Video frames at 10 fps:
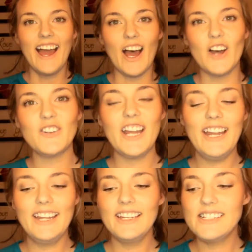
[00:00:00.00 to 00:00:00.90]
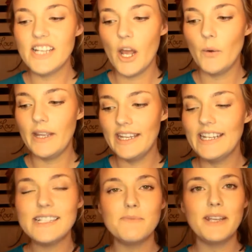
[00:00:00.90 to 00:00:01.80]
Okay, so it
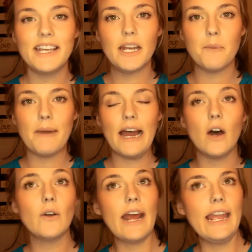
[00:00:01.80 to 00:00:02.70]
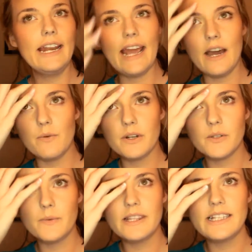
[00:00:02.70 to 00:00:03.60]
has been about 8 hours
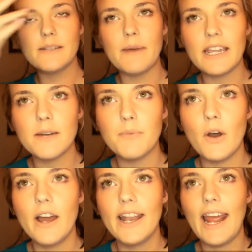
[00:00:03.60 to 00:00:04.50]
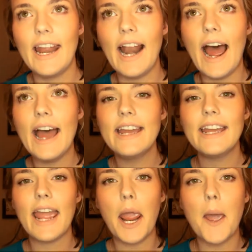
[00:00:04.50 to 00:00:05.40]
with this makeup on, and
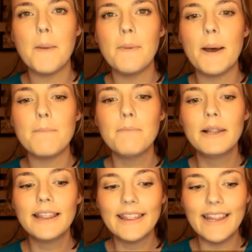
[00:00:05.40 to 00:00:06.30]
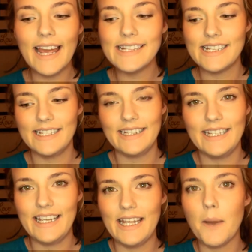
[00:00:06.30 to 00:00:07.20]
I am
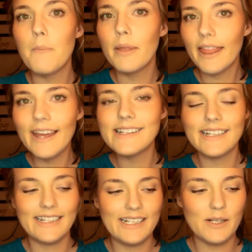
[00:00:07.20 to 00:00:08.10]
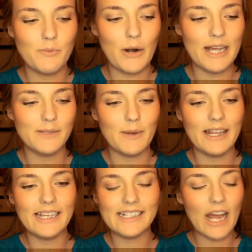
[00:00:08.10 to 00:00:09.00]
pleasantly surprised by
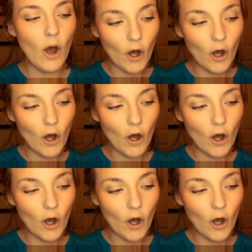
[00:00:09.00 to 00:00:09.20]
this. I